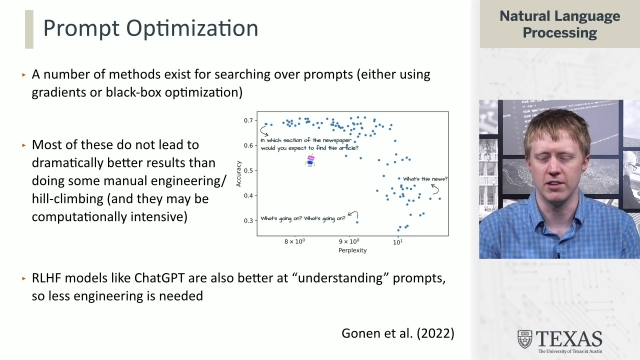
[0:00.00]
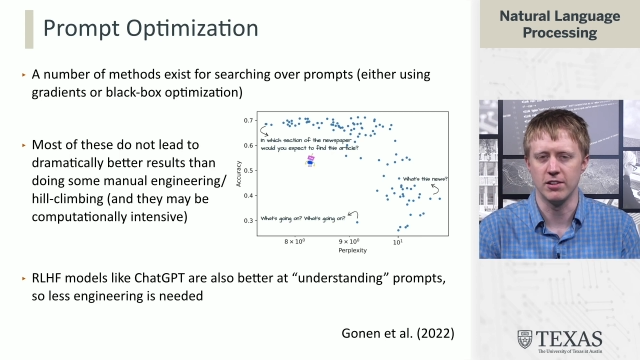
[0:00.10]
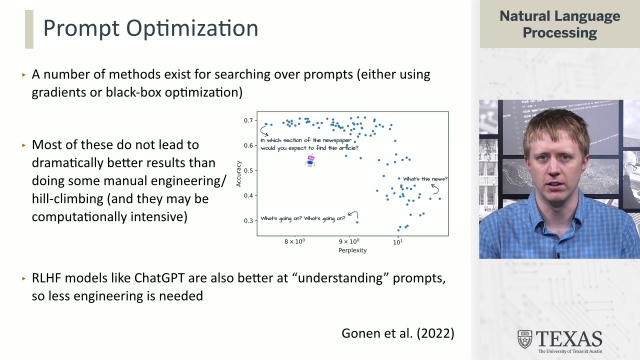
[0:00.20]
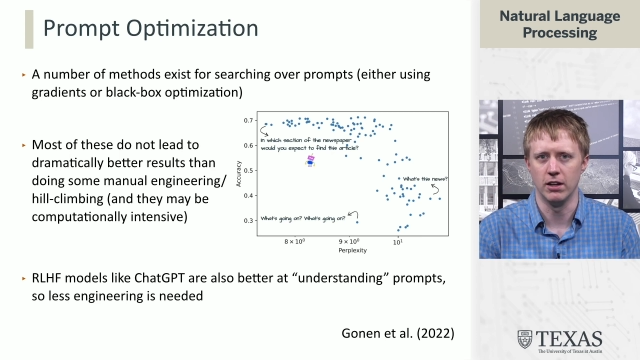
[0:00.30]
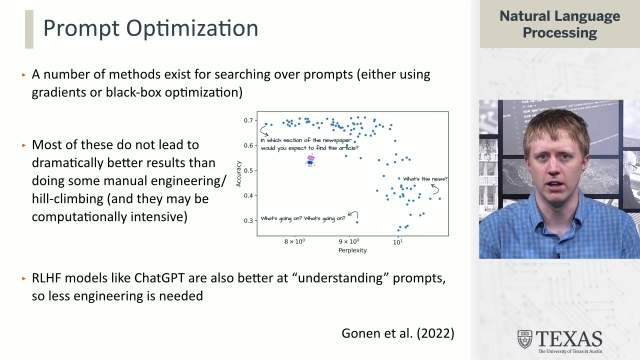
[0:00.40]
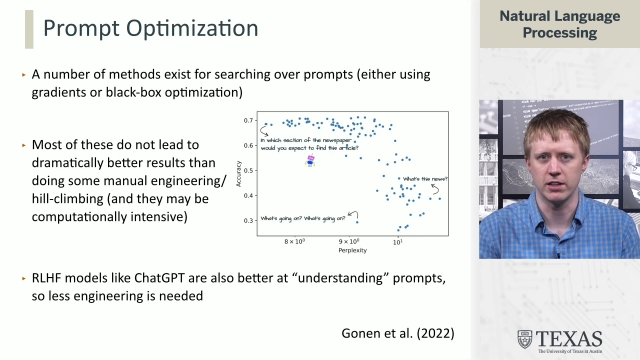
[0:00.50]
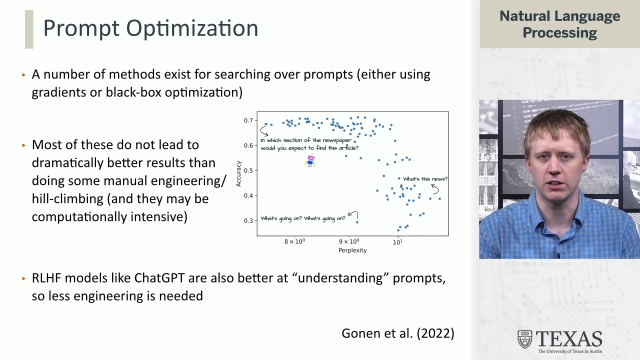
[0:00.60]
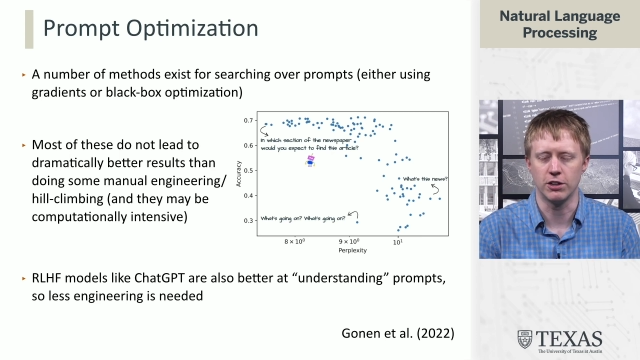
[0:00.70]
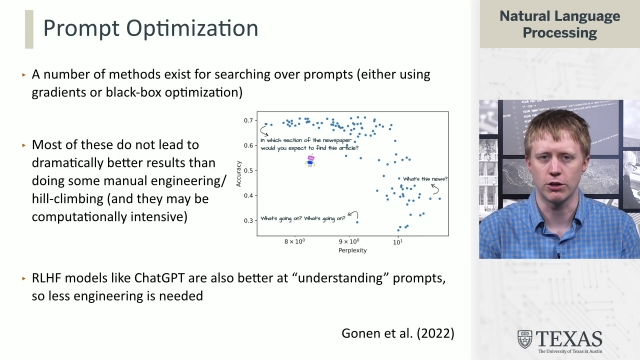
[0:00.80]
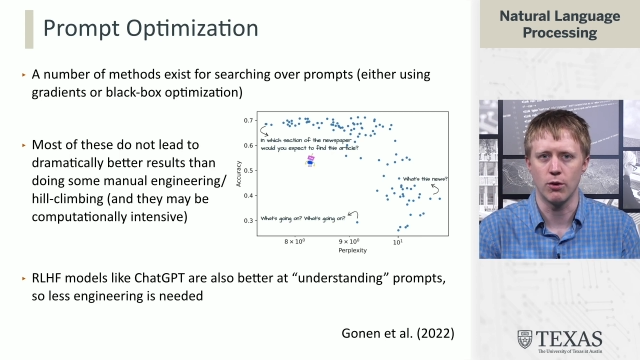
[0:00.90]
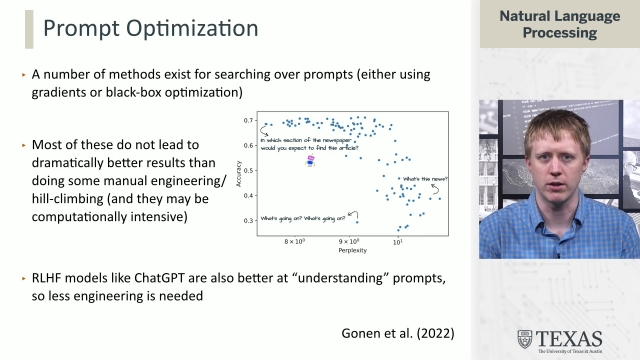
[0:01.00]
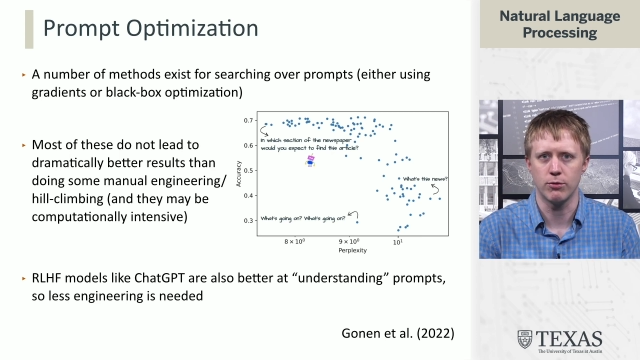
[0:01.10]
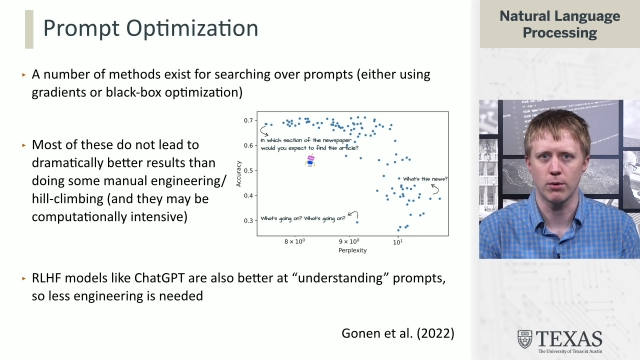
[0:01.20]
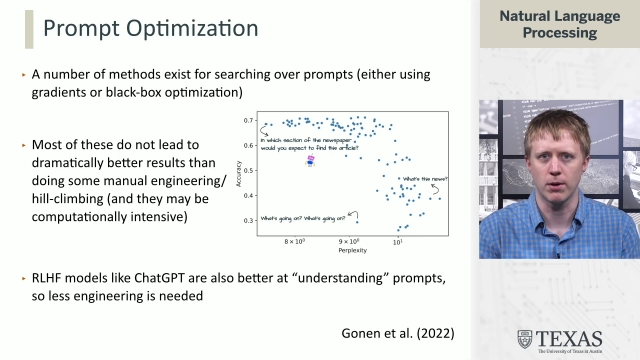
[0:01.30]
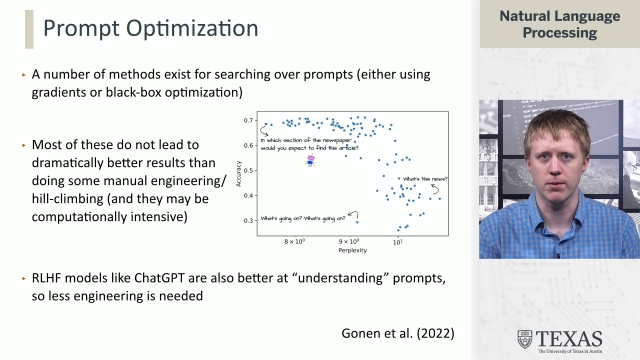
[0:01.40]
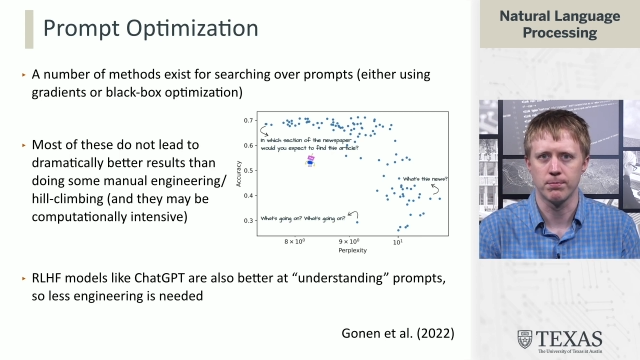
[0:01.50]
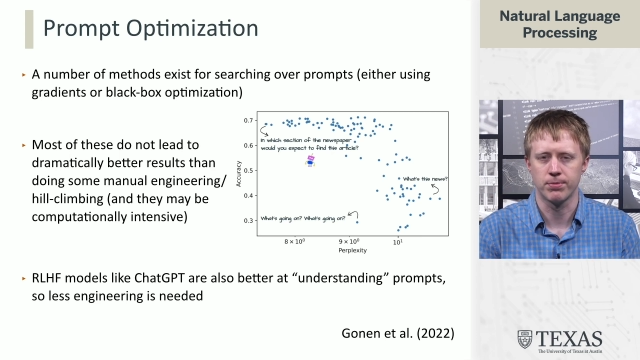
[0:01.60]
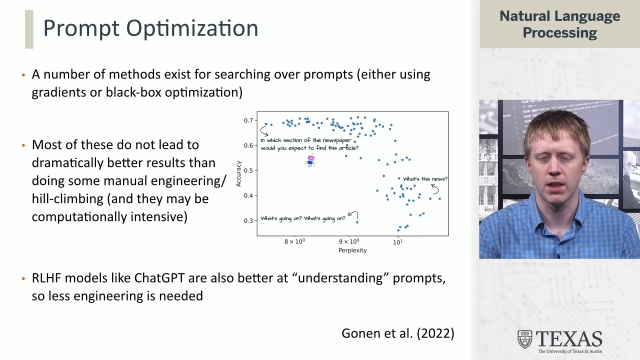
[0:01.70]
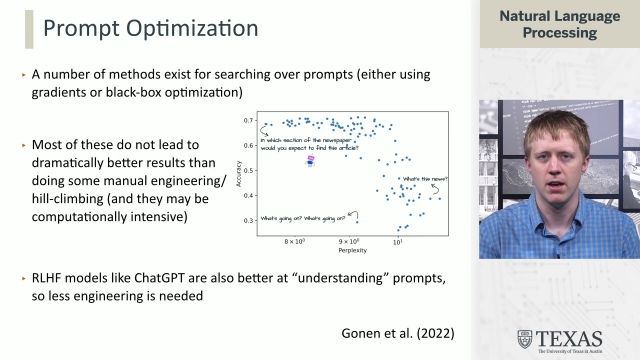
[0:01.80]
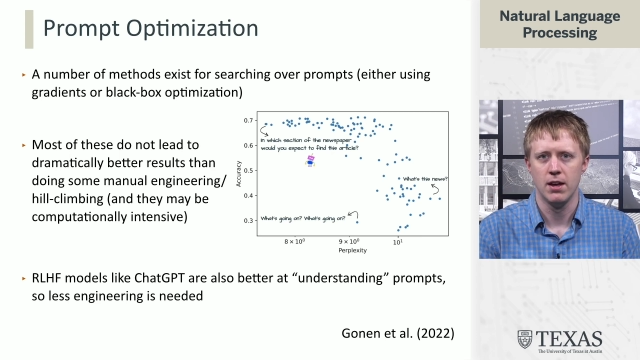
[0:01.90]
is a little unclear going forward.
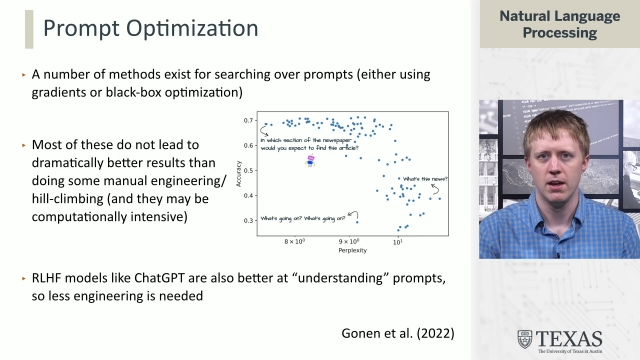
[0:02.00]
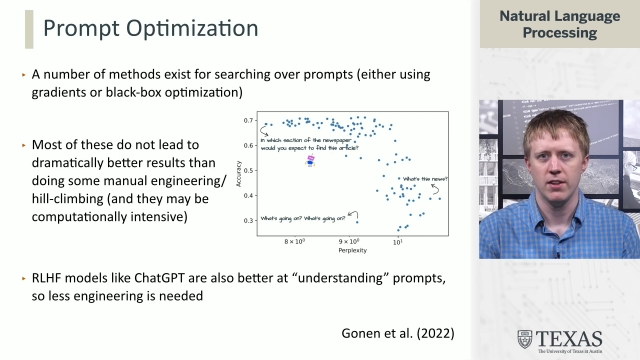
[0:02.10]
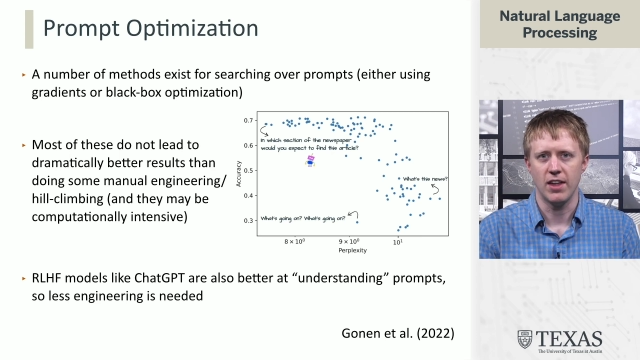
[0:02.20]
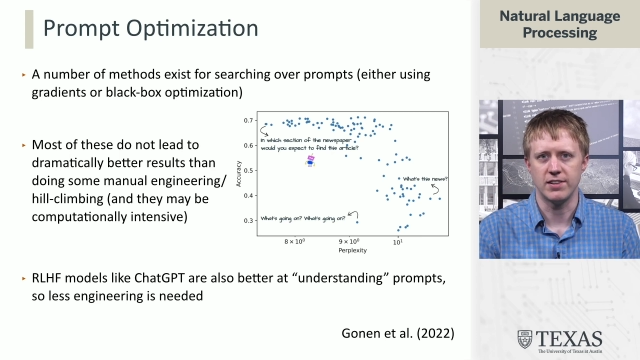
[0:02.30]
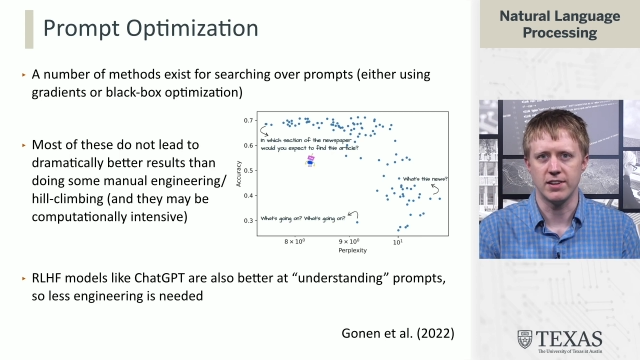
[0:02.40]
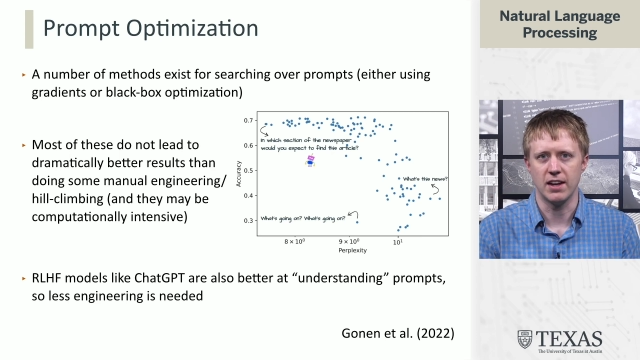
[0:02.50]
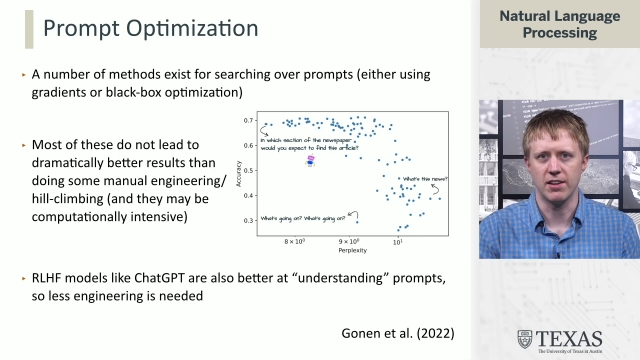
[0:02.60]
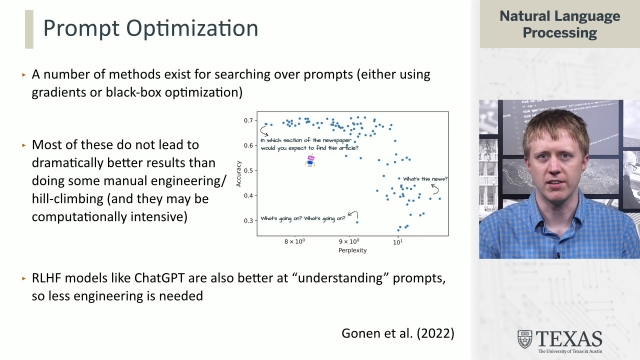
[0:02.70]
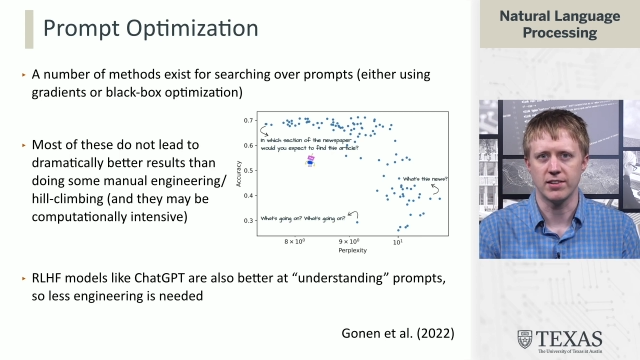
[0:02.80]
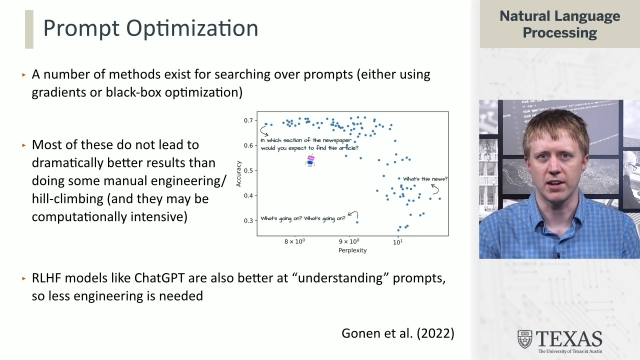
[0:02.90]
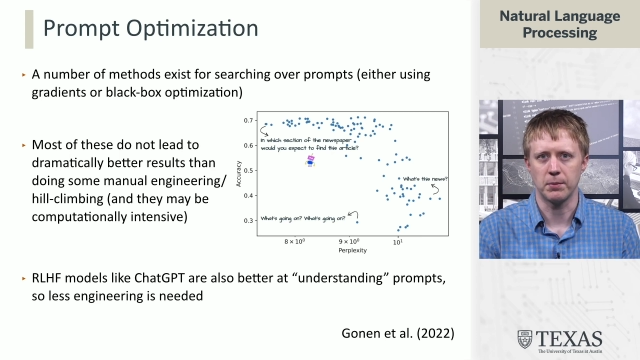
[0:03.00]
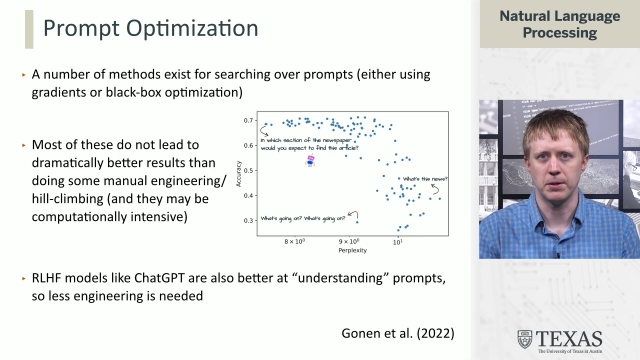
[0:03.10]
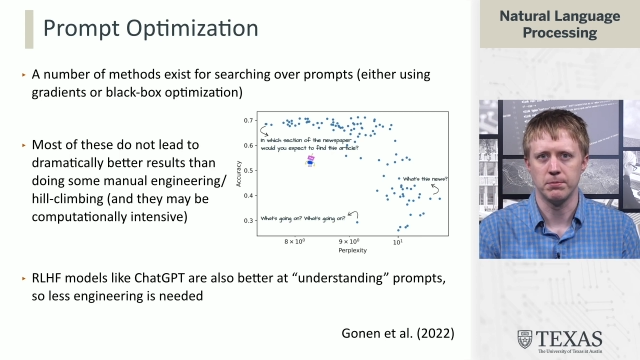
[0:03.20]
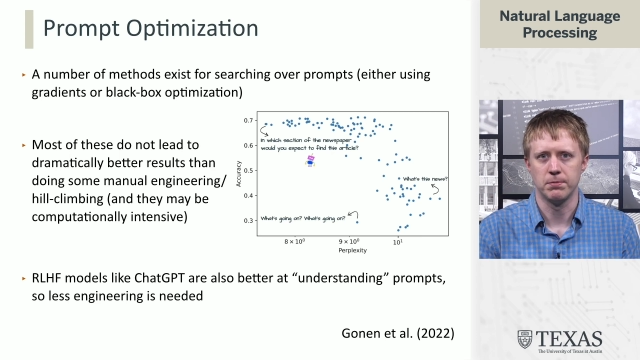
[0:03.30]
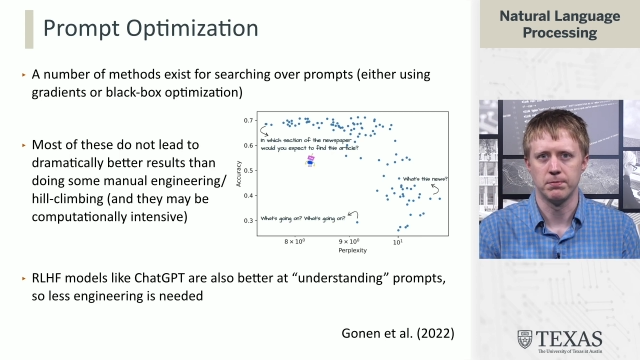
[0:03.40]
That's the end of the segment.